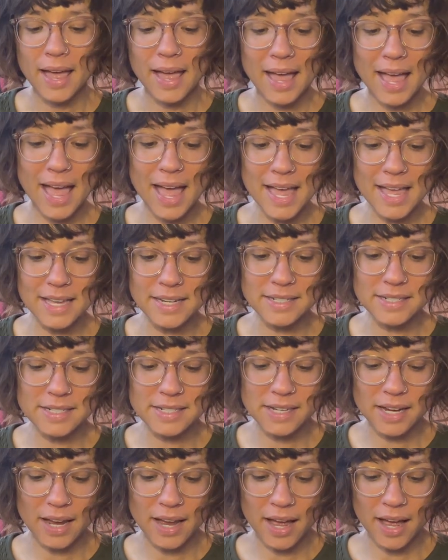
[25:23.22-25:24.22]

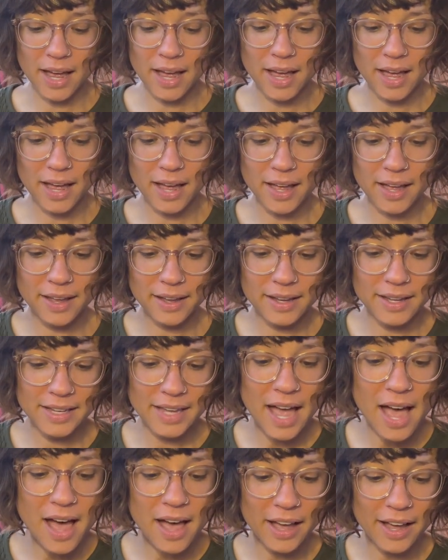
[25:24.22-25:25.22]
And uh,
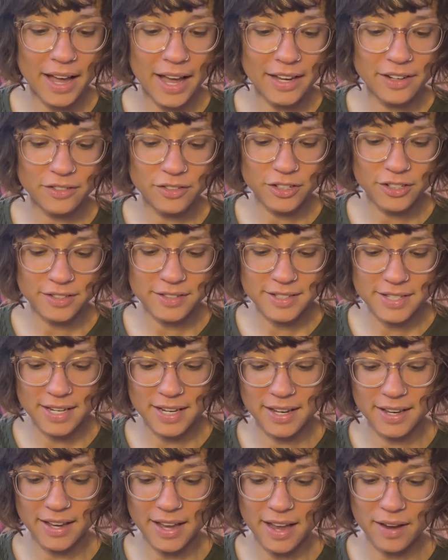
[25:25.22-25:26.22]
yeah, I just,
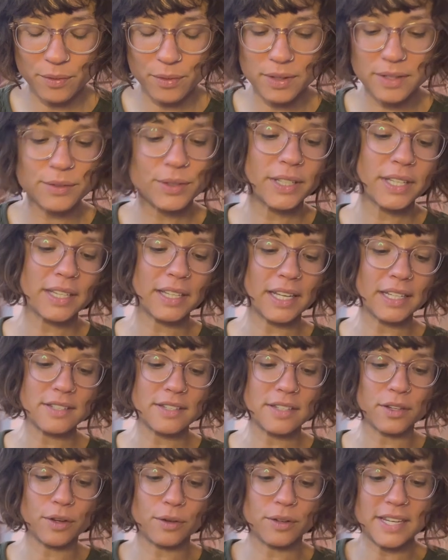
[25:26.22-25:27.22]
I would really like
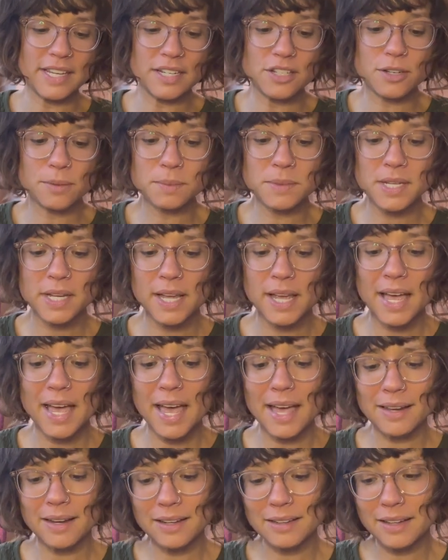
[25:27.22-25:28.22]
to go to Egypt
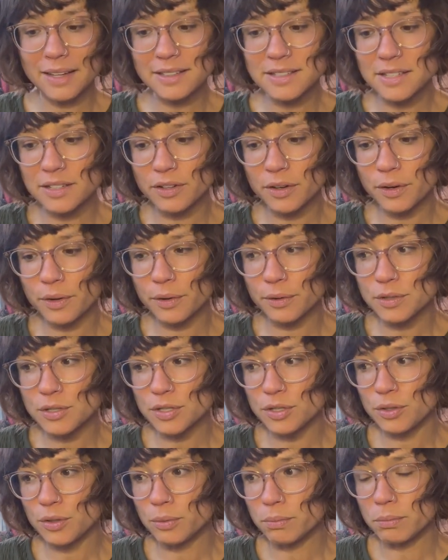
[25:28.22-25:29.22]
and I'd like to go
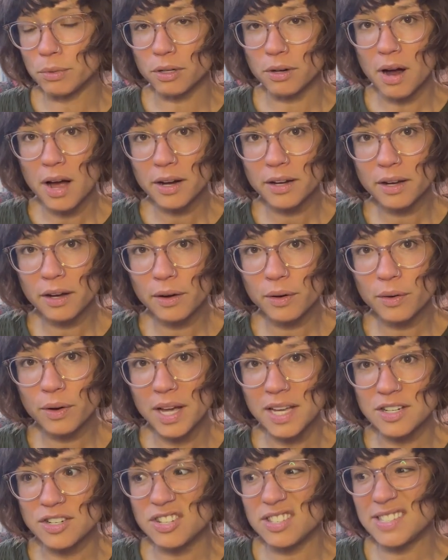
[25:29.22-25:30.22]
to Morocco
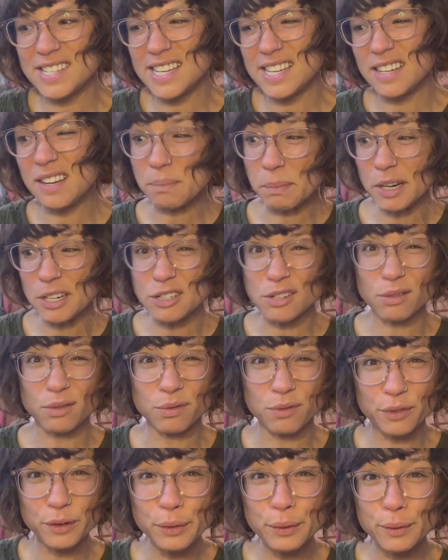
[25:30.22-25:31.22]
and just eat a bunch of
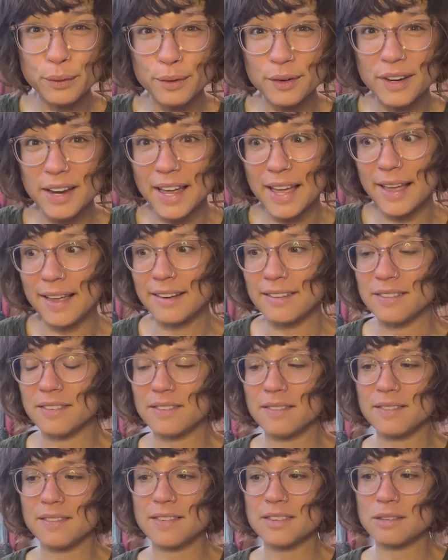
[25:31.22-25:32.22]
food
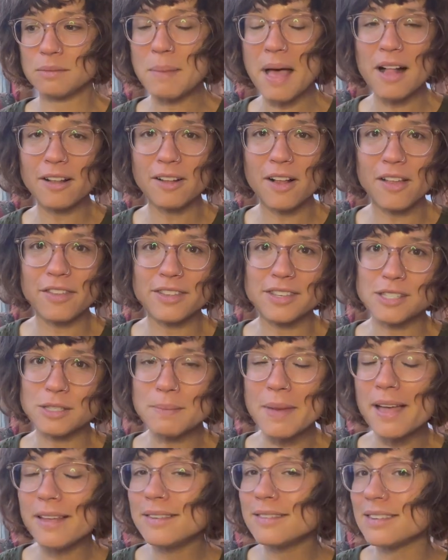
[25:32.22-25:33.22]
and smell all the
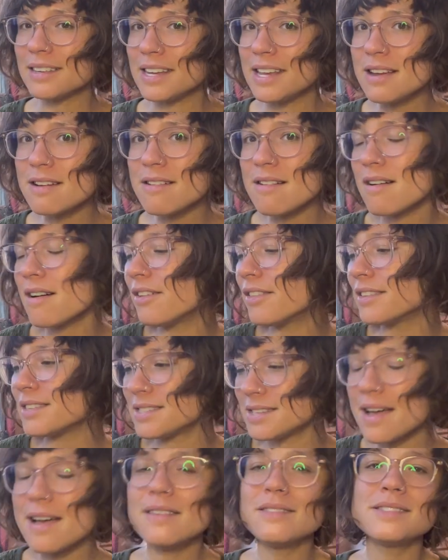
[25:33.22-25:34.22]
smells and hear all the
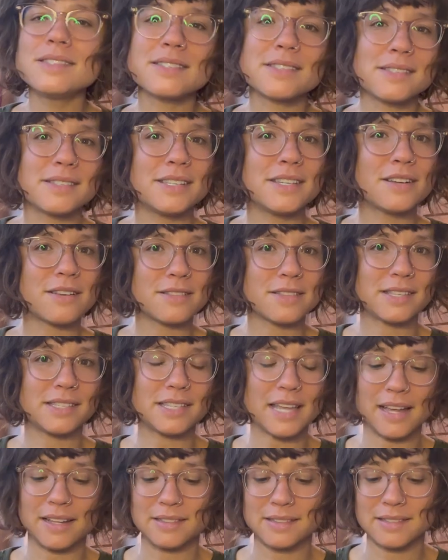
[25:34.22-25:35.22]
sounds and see all the
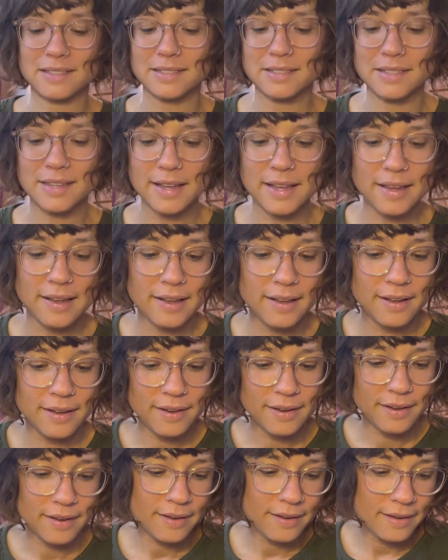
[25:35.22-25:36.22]
sights.
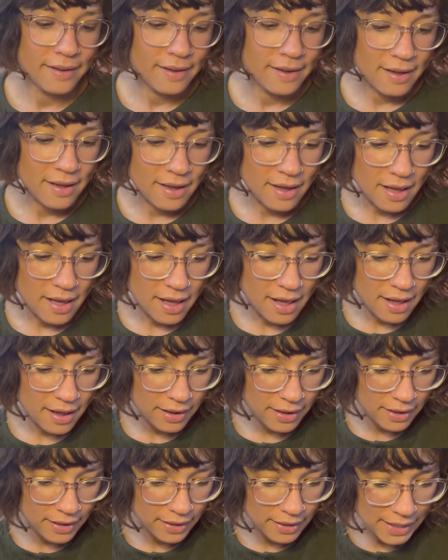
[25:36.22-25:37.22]

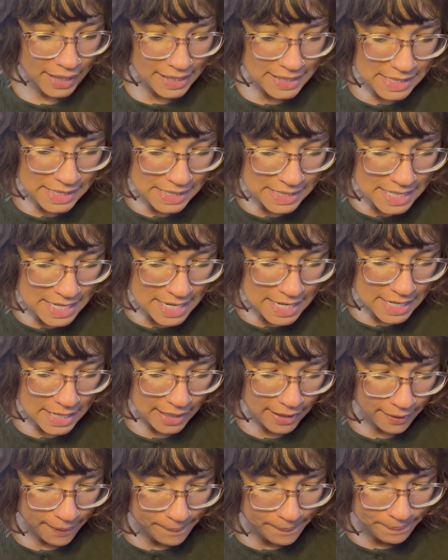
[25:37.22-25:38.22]
Uh, let's
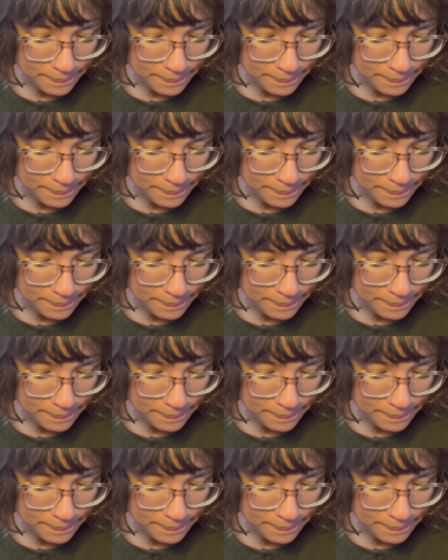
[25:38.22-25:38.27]
see.